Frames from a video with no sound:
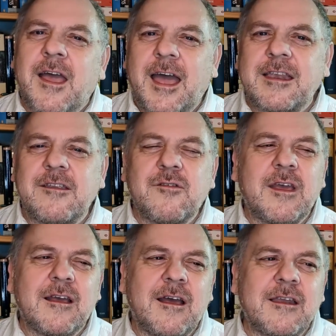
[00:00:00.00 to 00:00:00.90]
and you
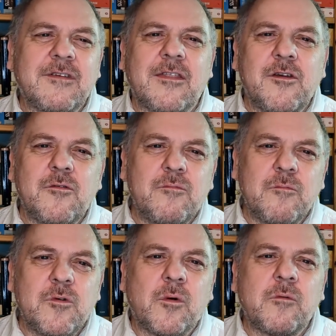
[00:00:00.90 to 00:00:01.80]
get kind of get the you
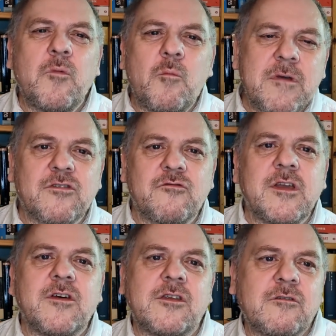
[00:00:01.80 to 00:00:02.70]
want more
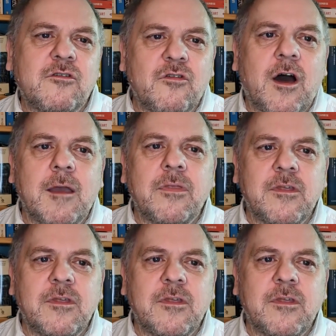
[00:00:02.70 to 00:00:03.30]
mystery than crime,